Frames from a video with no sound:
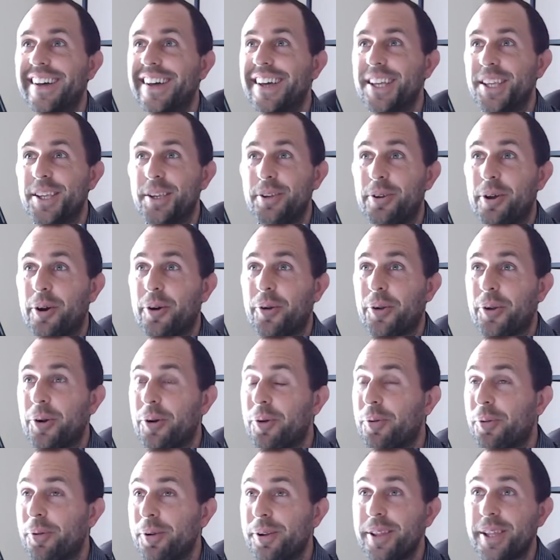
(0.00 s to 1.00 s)
You don't
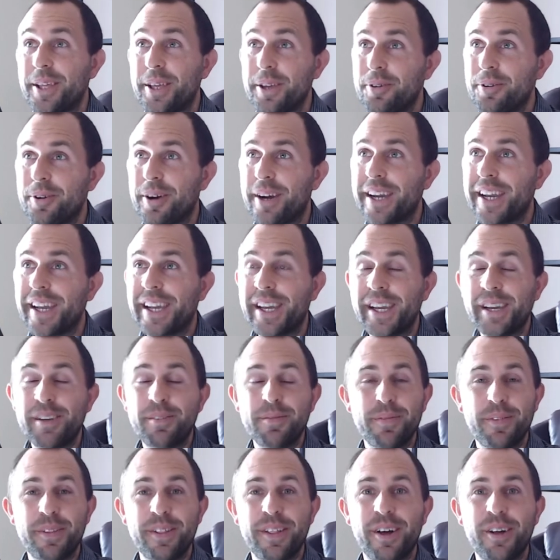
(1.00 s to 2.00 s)
know really who I
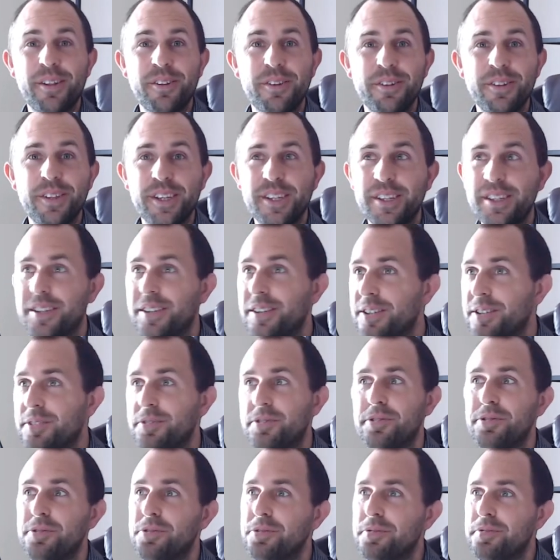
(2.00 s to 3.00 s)
am other than
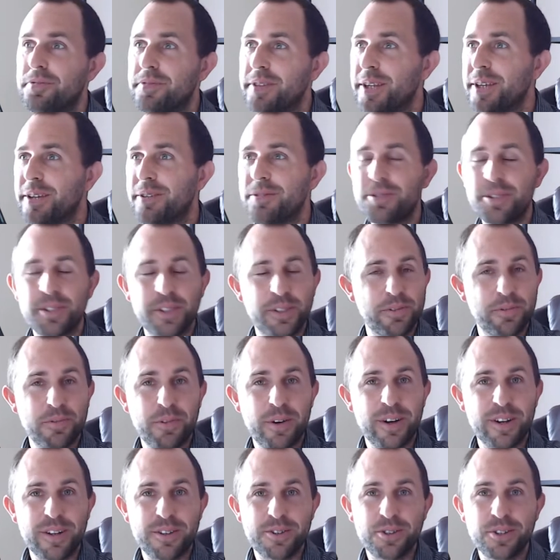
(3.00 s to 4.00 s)
these YouTube videos that you
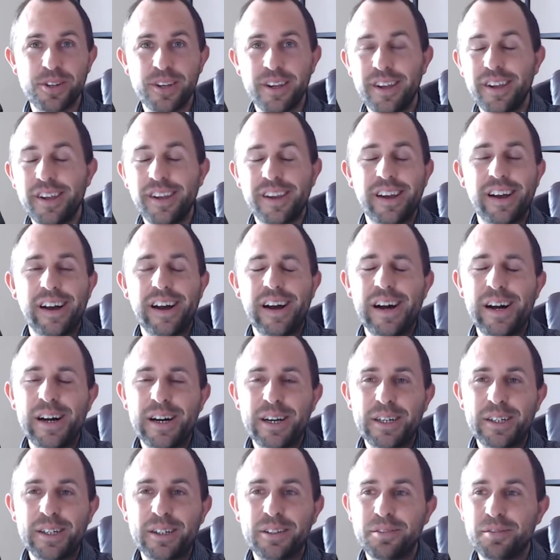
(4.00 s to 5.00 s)
watch.
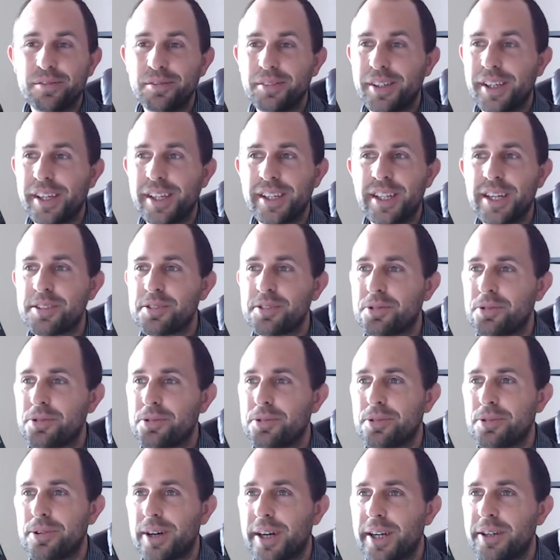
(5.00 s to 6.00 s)
And that's
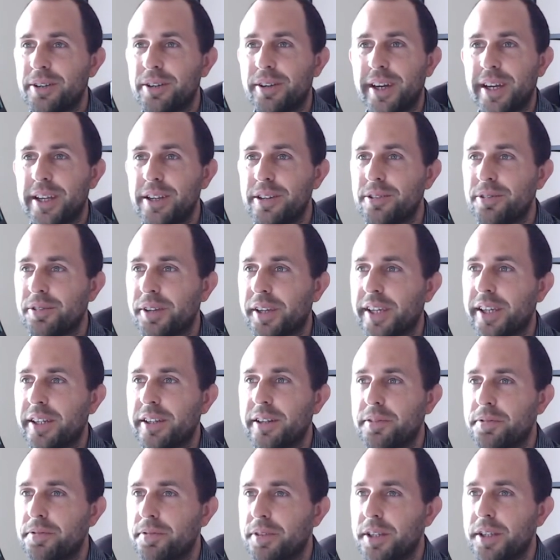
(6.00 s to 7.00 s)
cool. I don't get
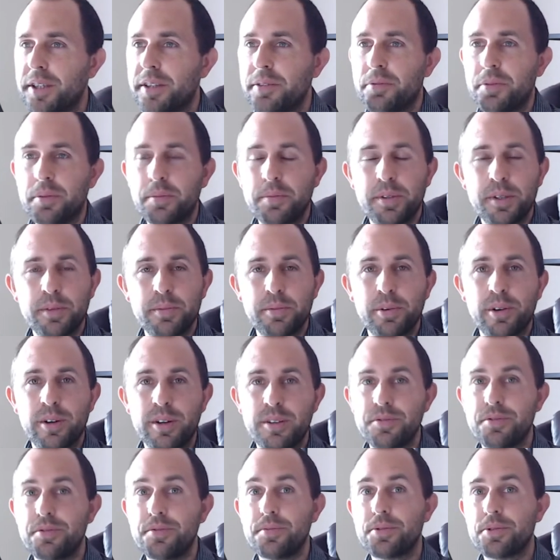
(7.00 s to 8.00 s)
offended when people
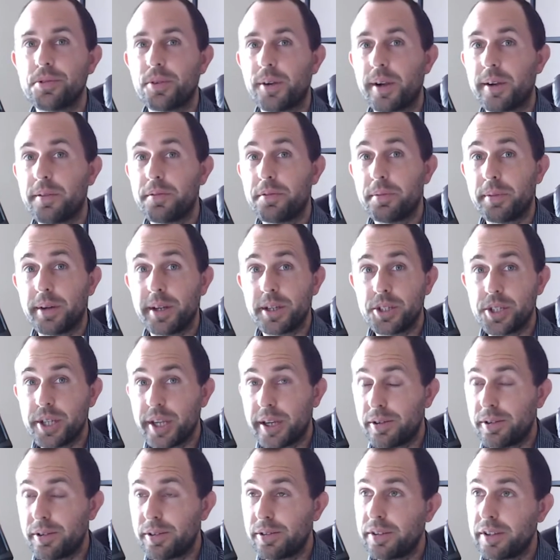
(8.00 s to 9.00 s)
unsubscribe from my
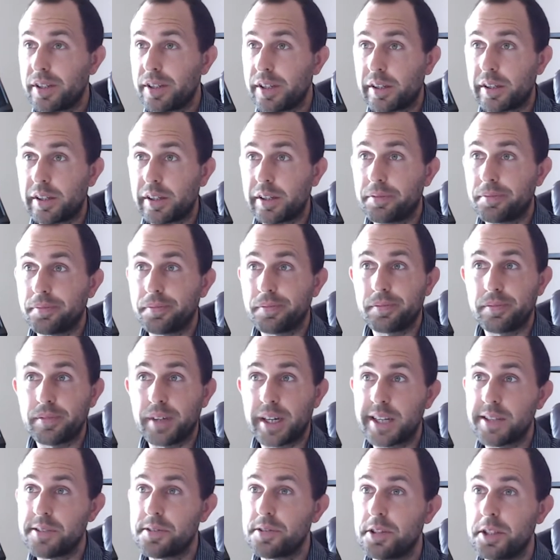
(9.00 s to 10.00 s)
channel.
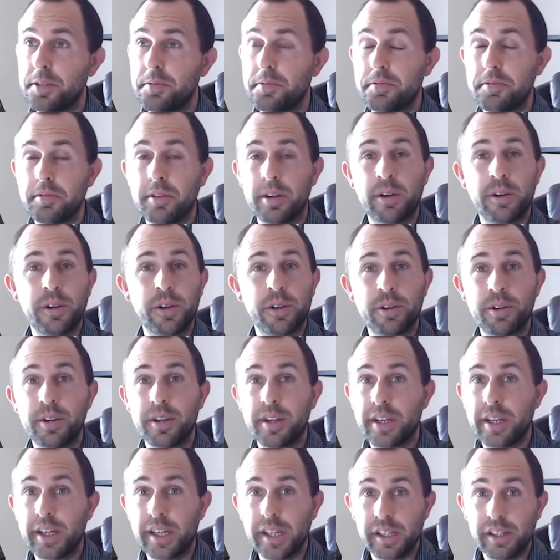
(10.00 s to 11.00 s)
I sleep very good
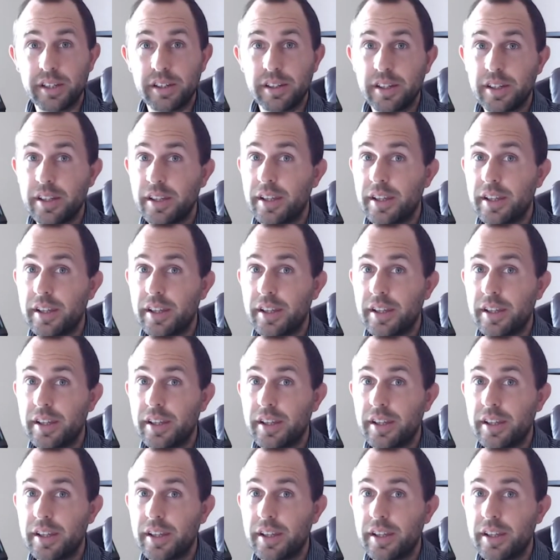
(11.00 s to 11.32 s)
at night.